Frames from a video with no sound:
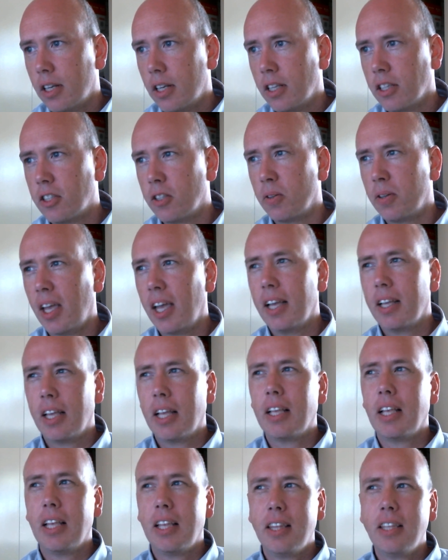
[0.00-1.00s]
so, yeah,
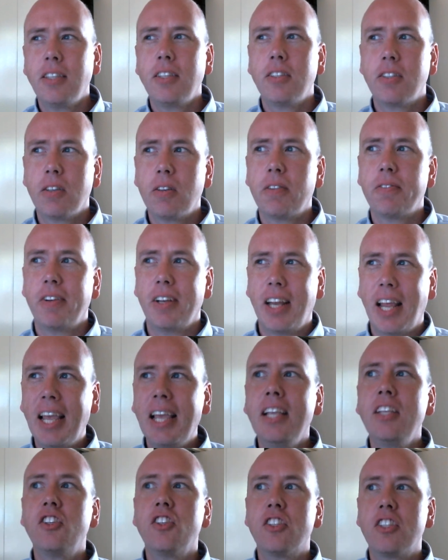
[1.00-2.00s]
this is sort of an
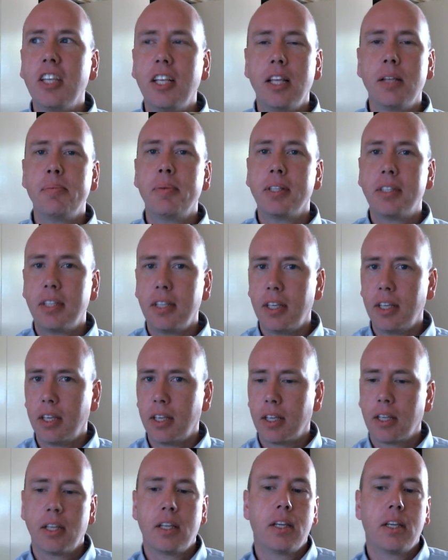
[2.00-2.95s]
agency limiting